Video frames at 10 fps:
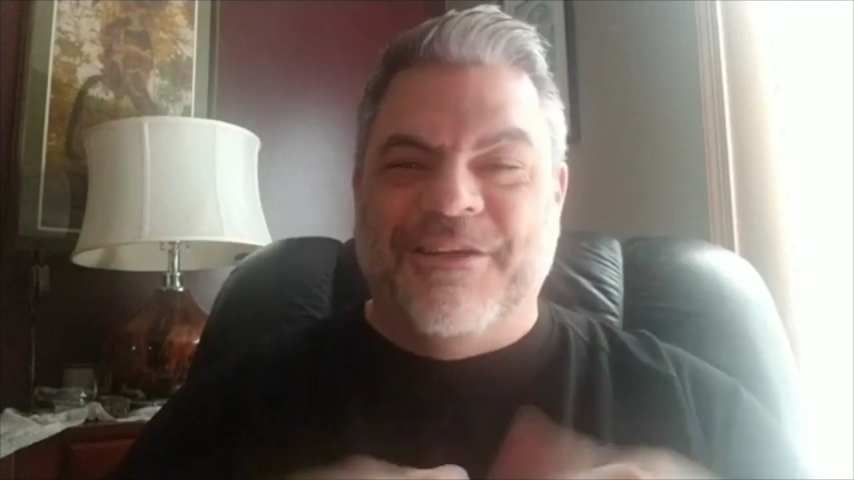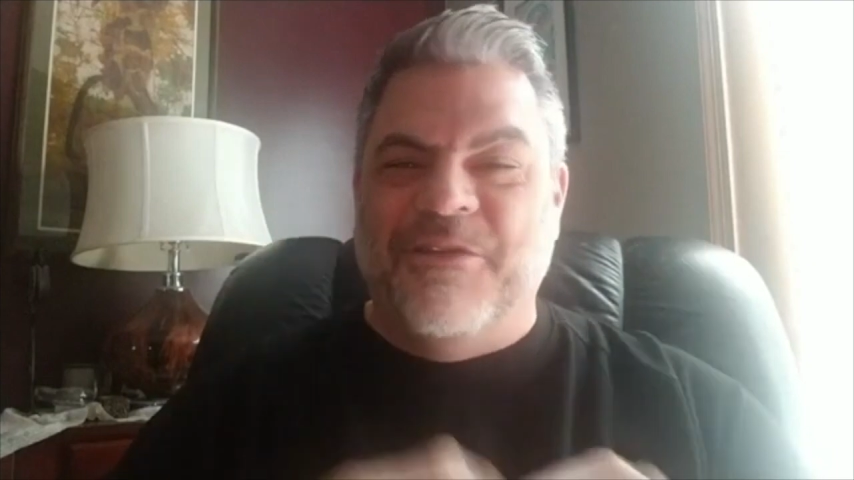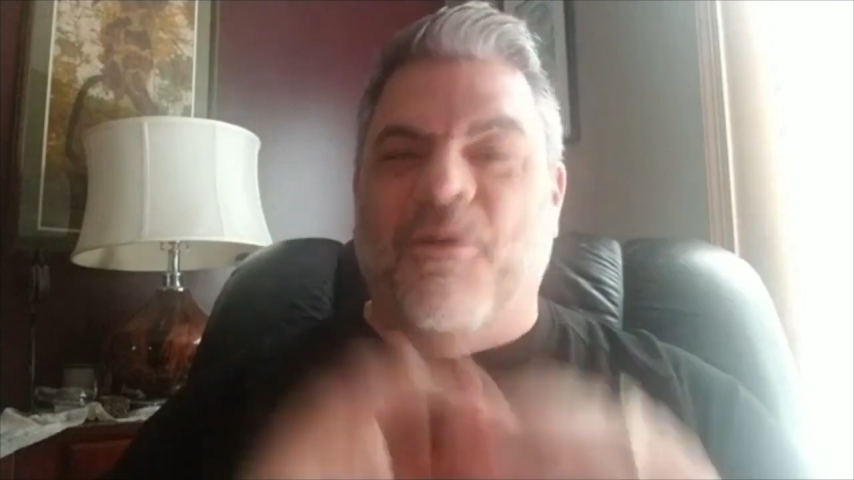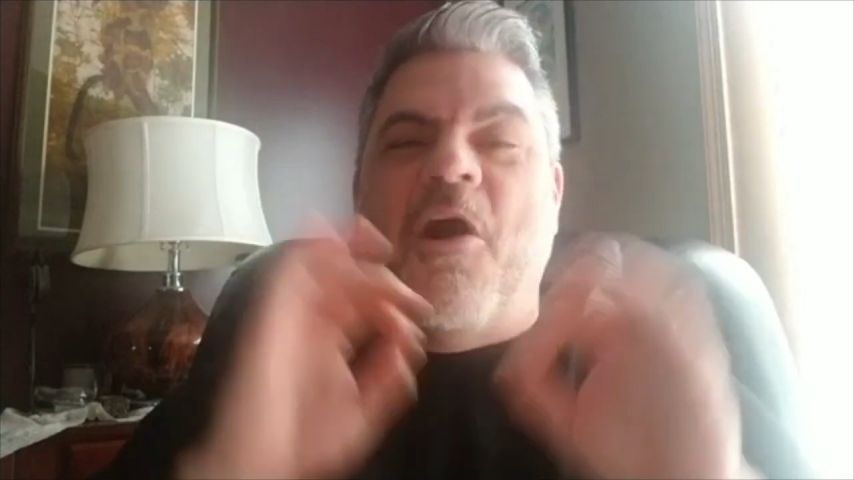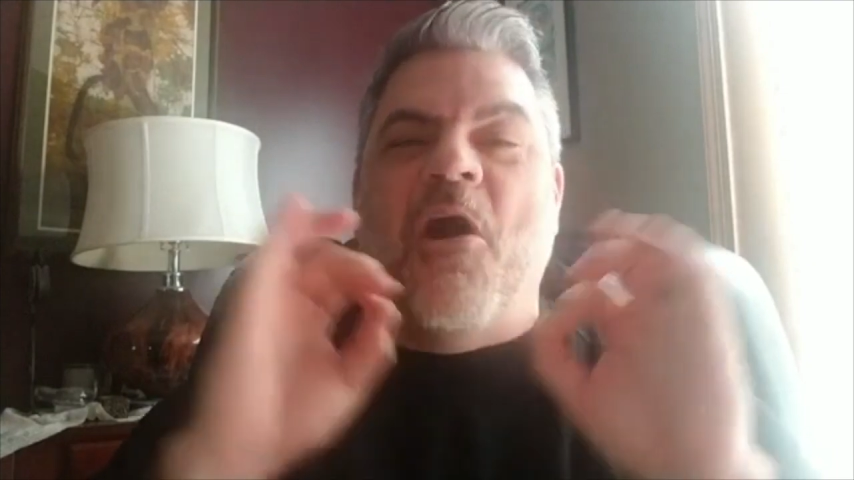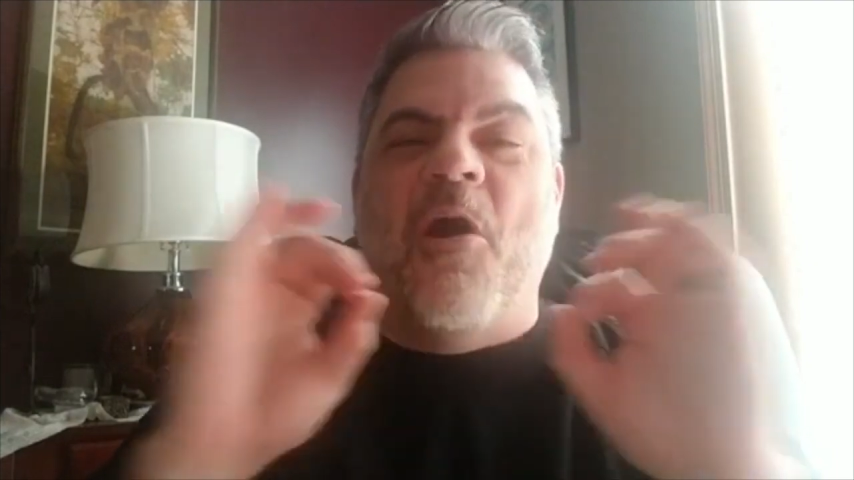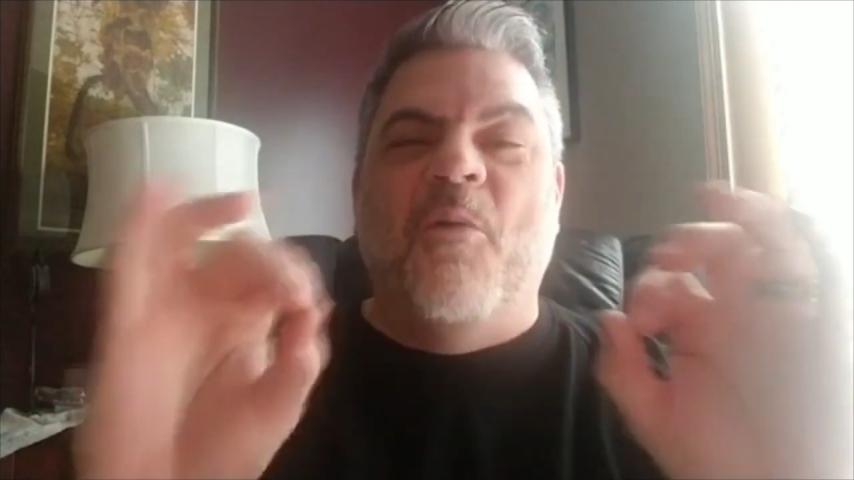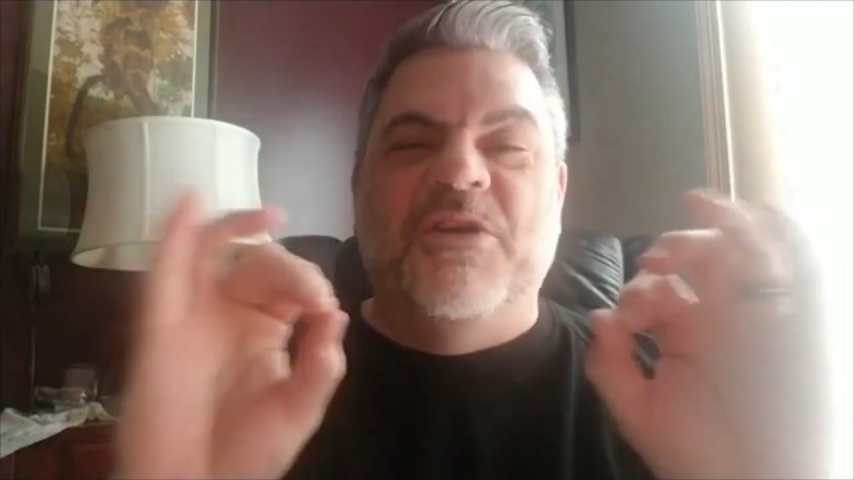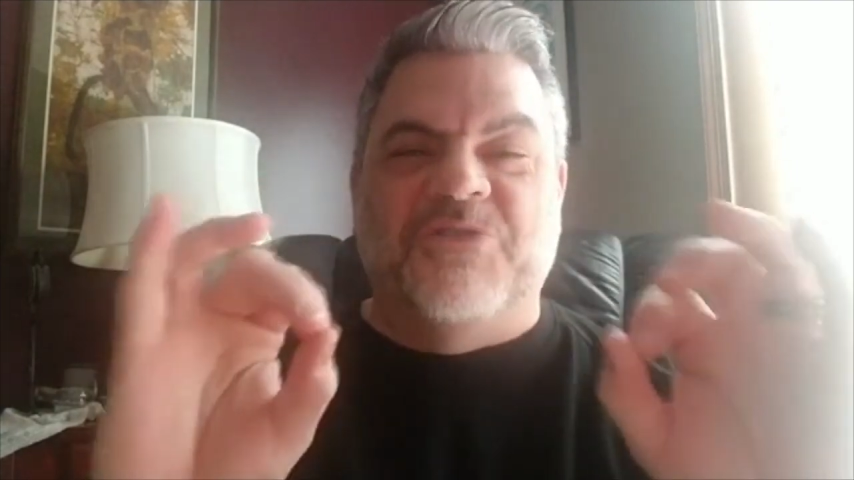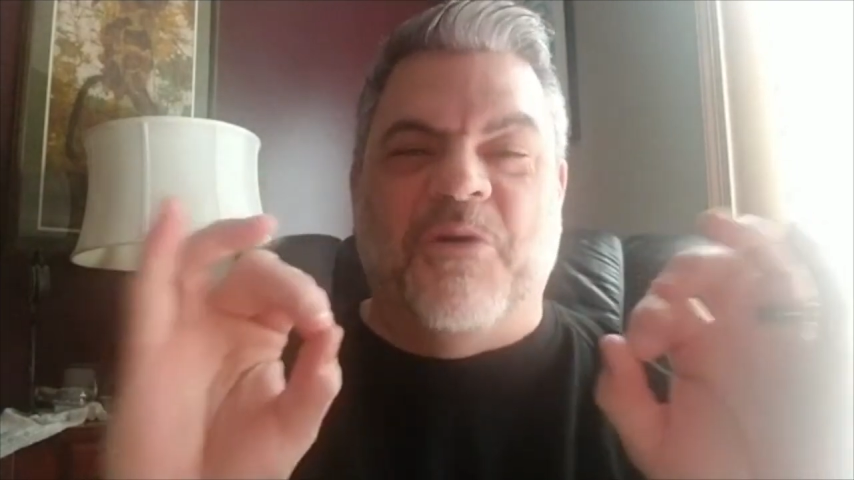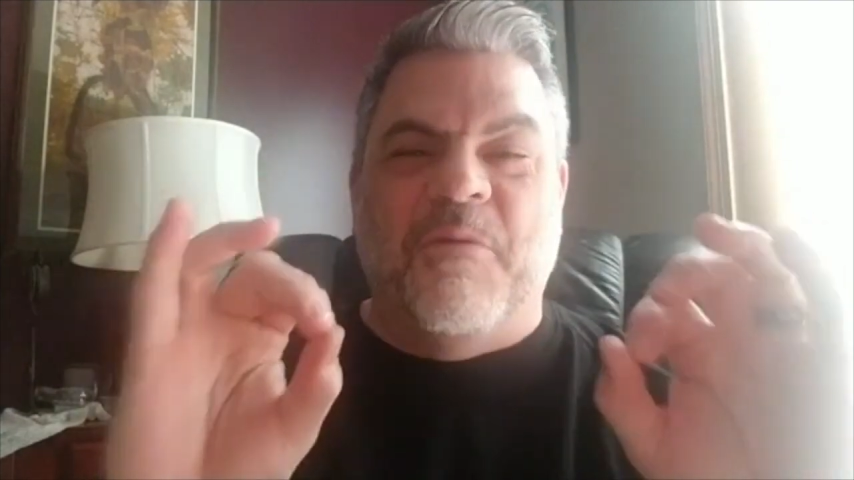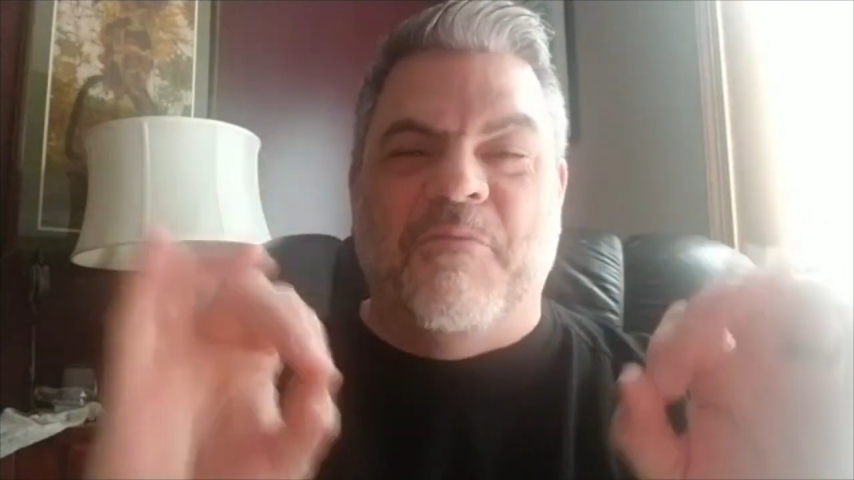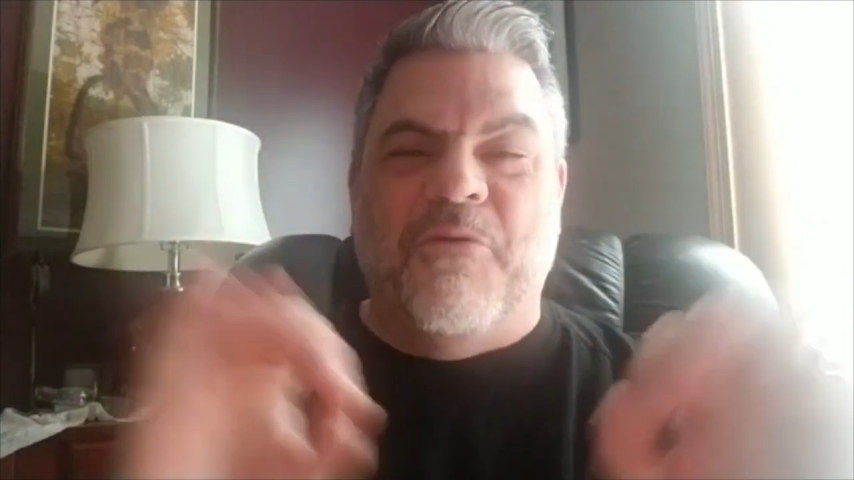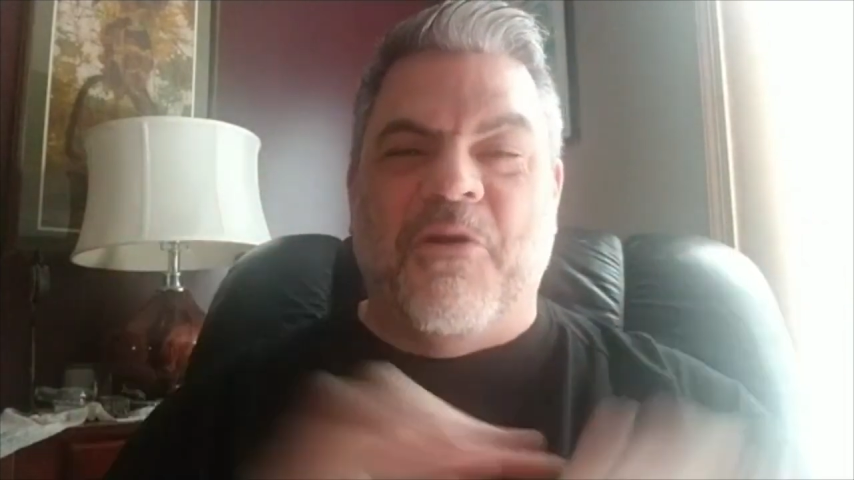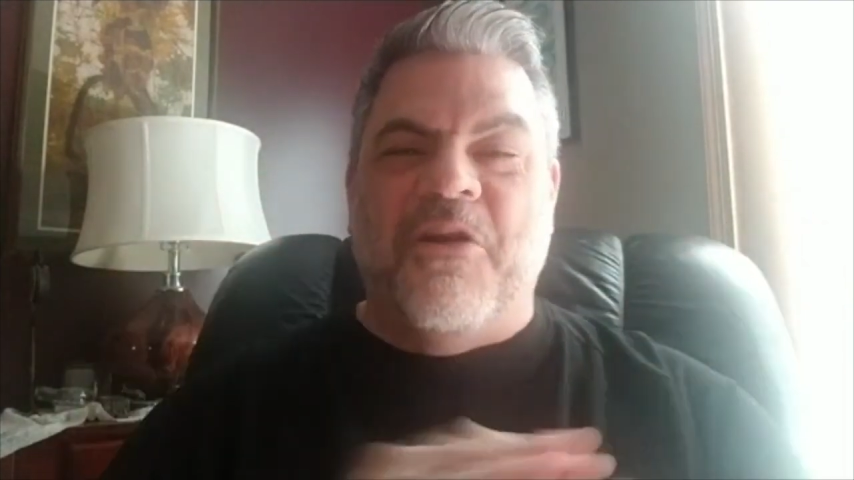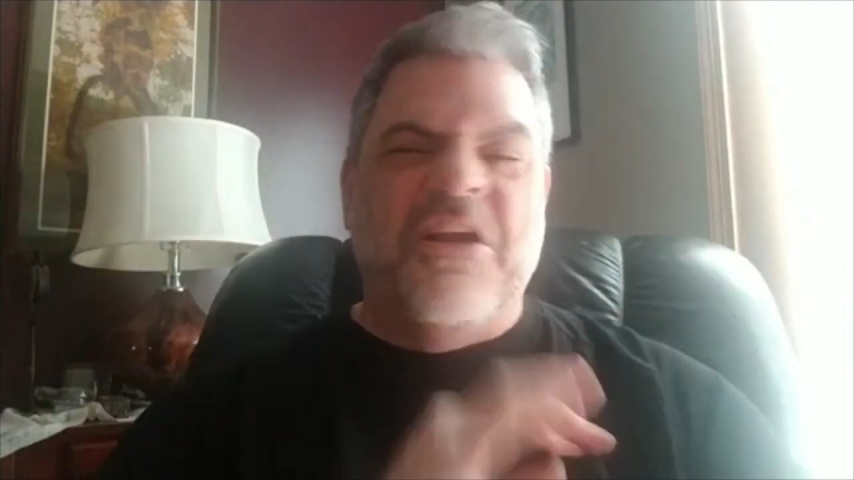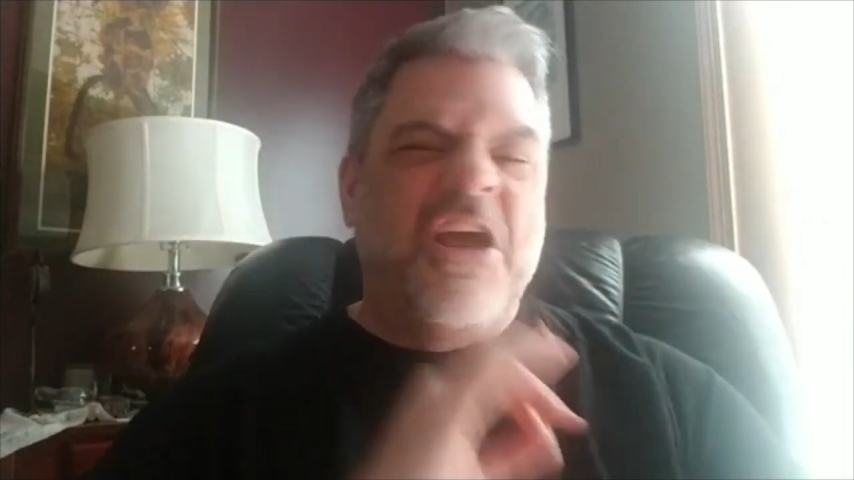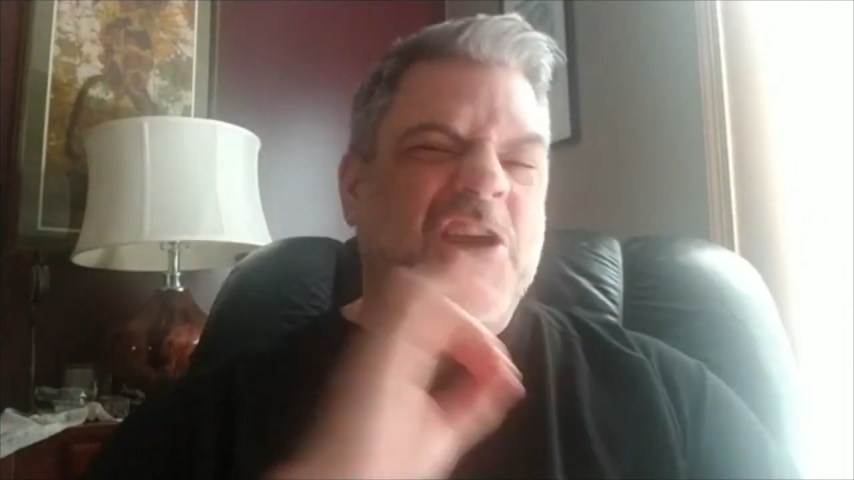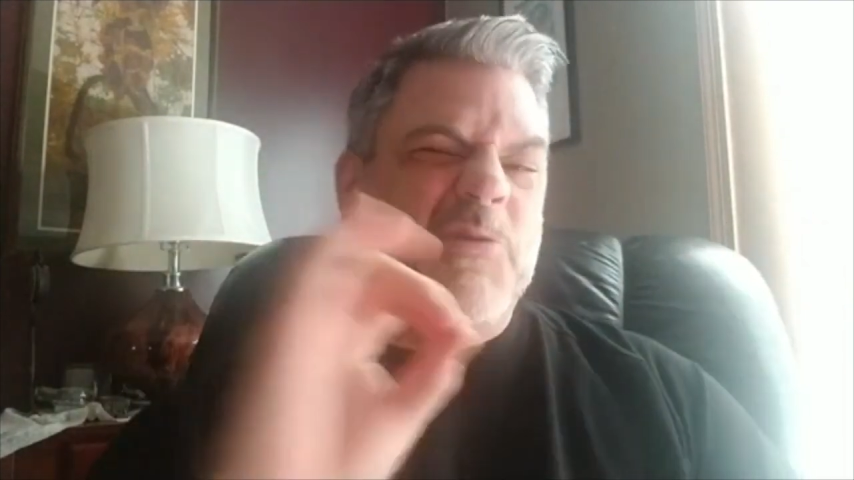You were always on board.